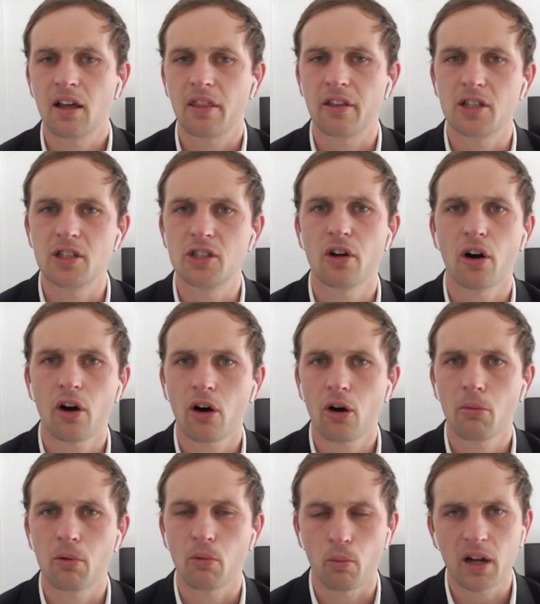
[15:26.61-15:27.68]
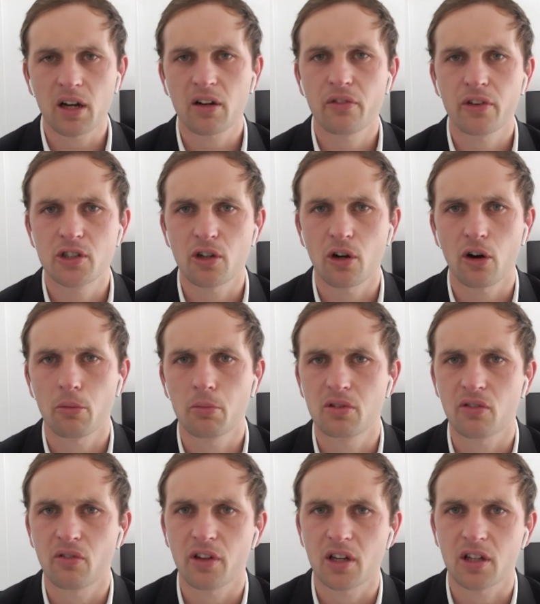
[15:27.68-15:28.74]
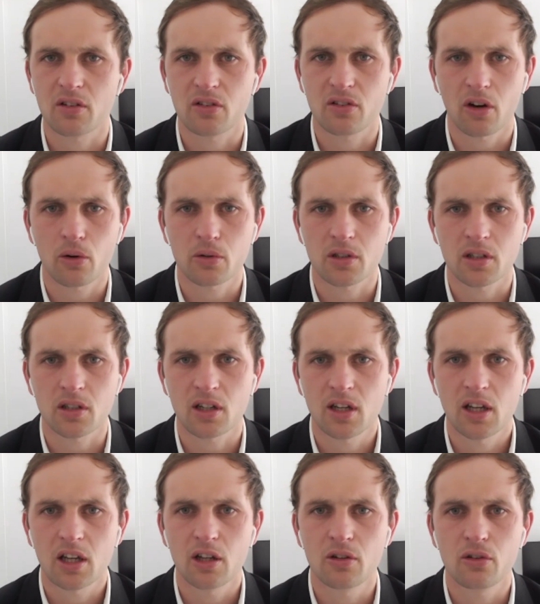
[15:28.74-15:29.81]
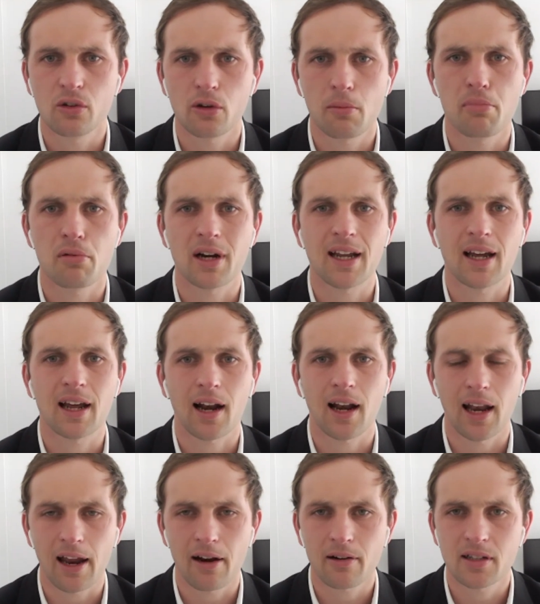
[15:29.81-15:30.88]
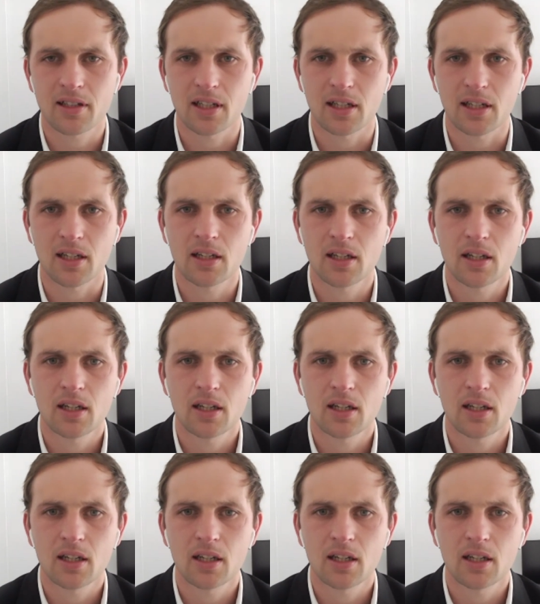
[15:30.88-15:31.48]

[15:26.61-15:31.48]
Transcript: the job, one of the jobs of the consultant is to bring clarity